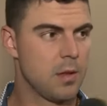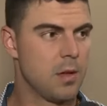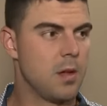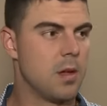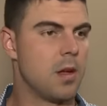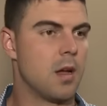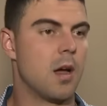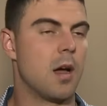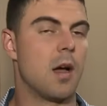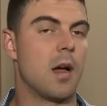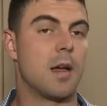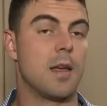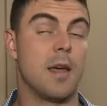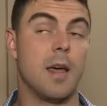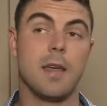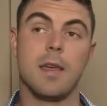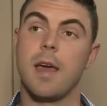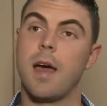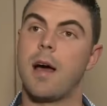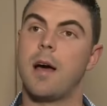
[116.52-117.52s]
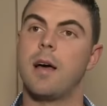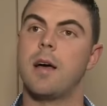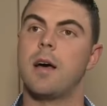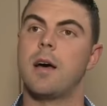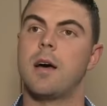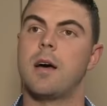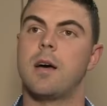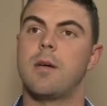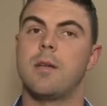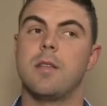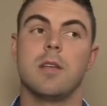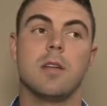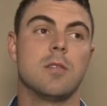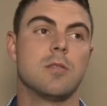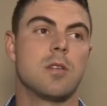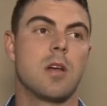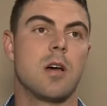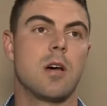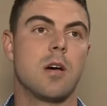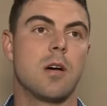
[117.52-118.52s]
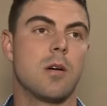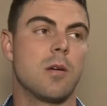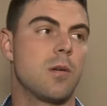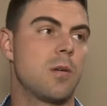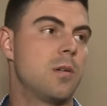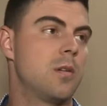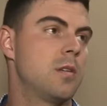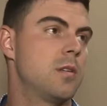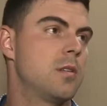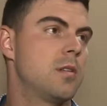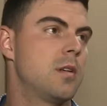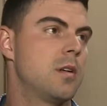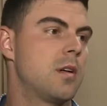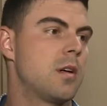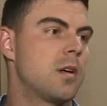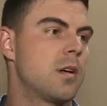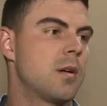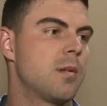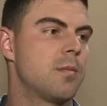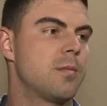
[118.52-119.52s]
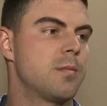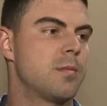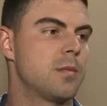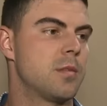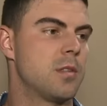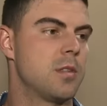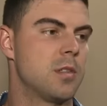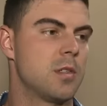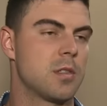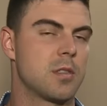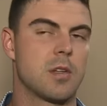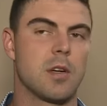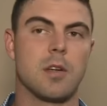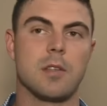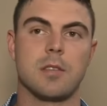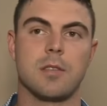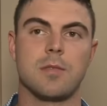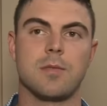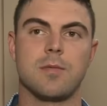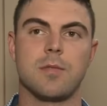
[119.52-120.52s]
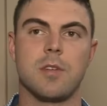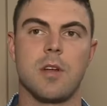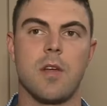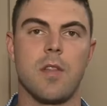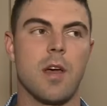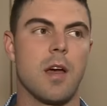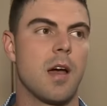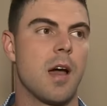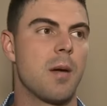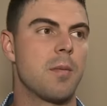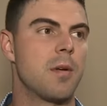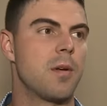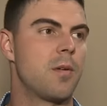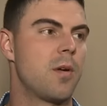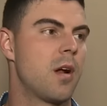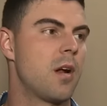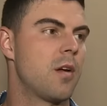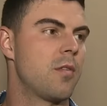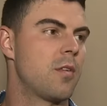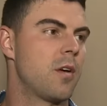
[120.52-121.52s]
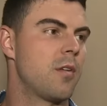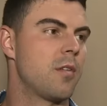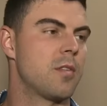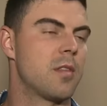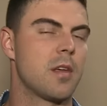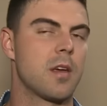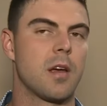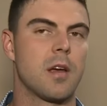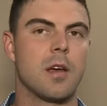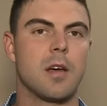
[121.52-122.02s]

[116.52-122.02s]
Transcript: And then it was like, uh-oh. Just because of, that happened right after everything.